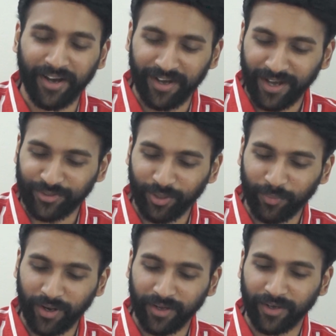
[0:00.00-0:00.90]

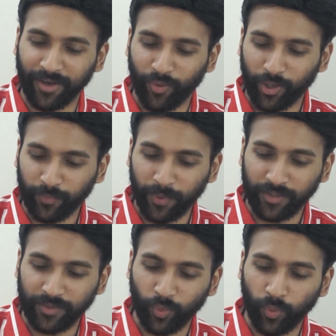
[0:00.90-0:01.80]
Actually, one of
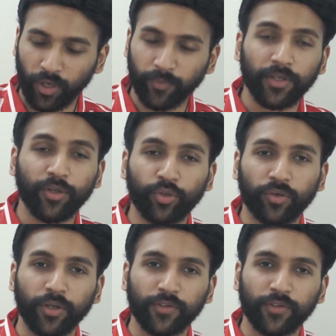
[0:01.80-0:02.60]
my tutor